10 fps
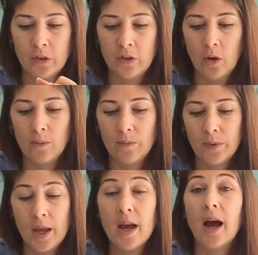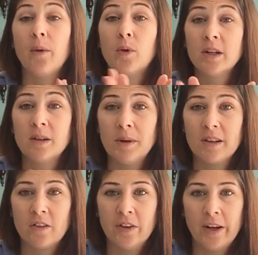So I wanted to
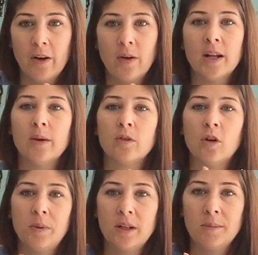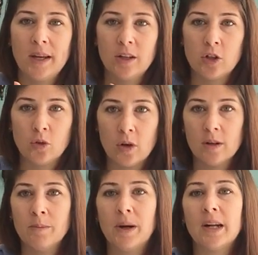make this video, and I was hoping to make it
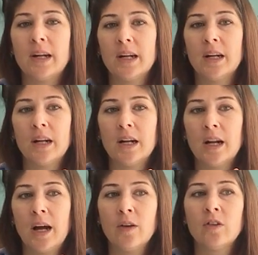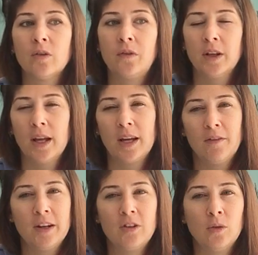short, but I also feel like
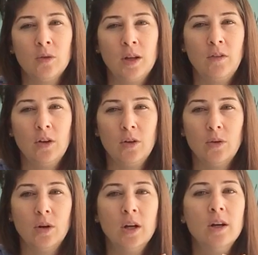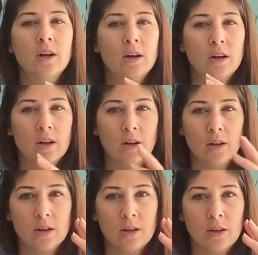if I don't give you
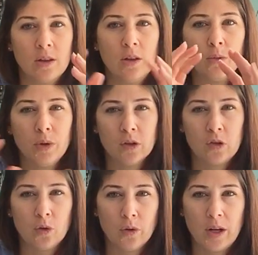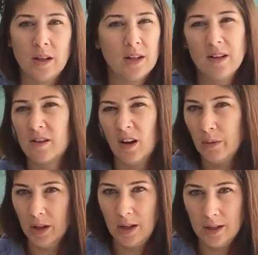the real story, then it's
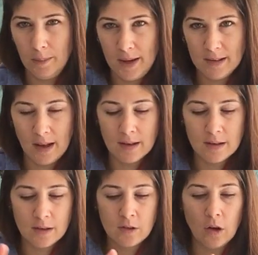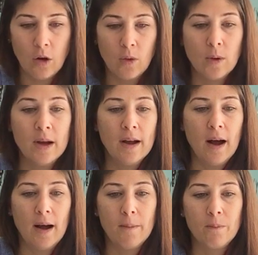not really going to make sense. So
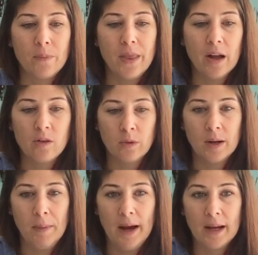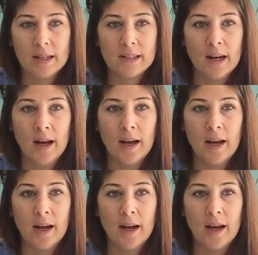that's where I'm at.